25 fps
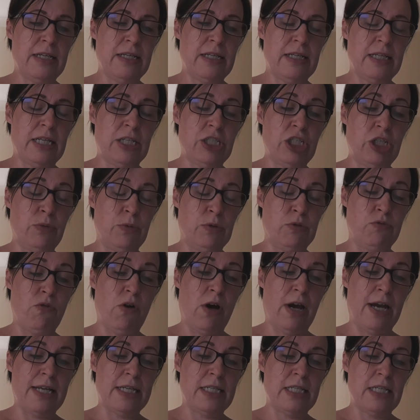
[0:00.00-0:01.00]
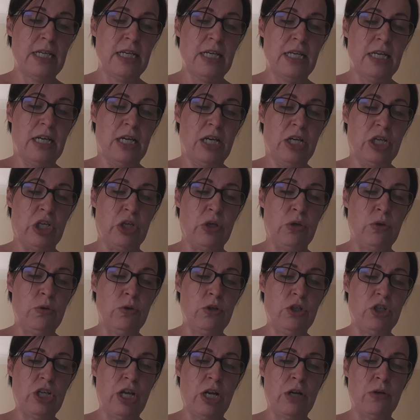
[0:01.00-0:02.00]
And she was right. A huge
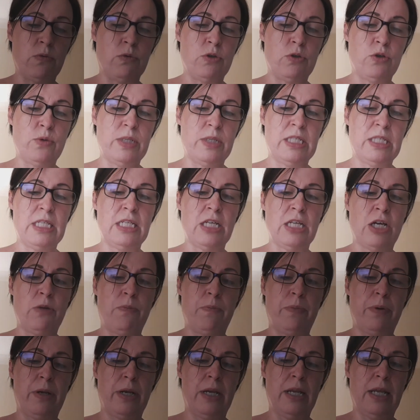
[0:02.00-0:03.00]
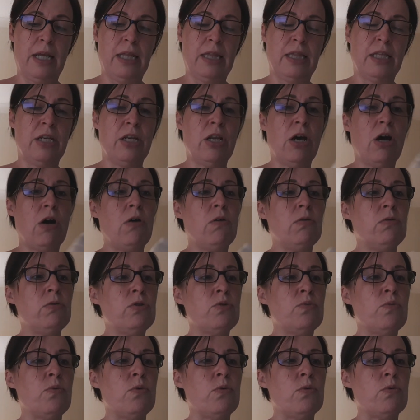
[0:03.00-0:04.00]
tunnel twisted open in the gnarled
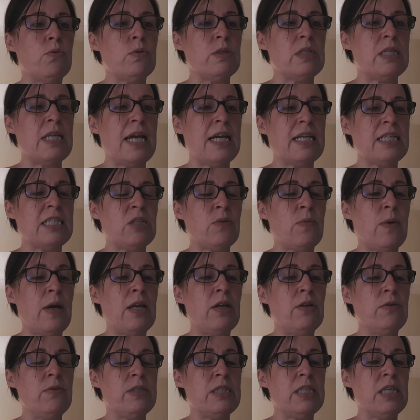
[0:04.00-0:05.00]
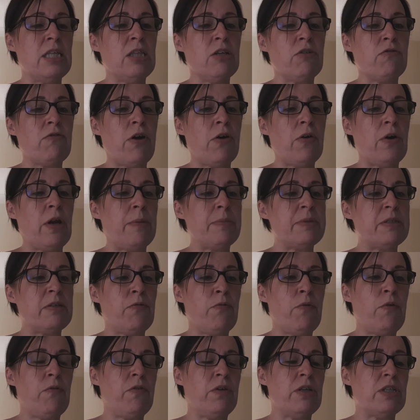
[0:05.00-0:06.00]
walls next to where Lucy and the grown-ups of
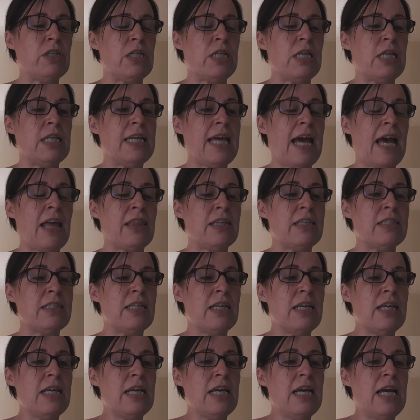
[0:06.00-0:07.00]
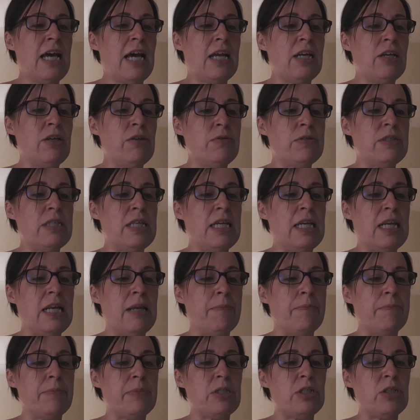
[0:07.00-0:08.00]
Whiffington had gathered, and Lucy
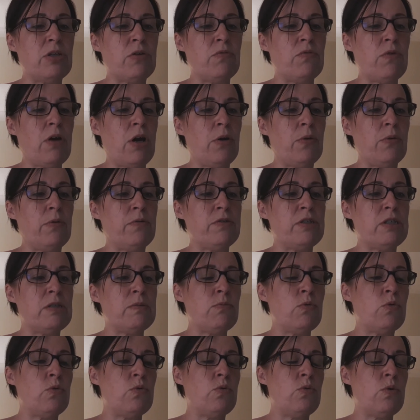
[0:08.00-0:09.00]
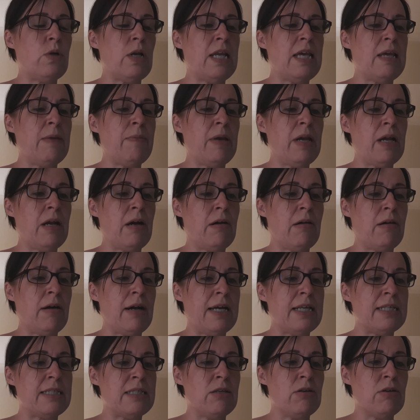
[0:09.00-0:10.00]
glimpsed a row of small gleaming
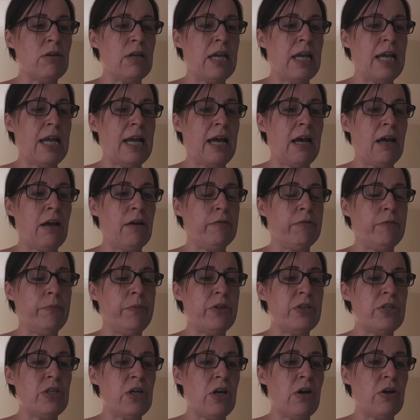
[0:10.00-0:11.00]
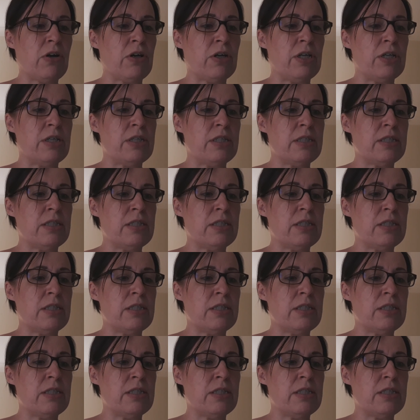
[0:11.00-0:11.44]
eyes looking at her from the darkness.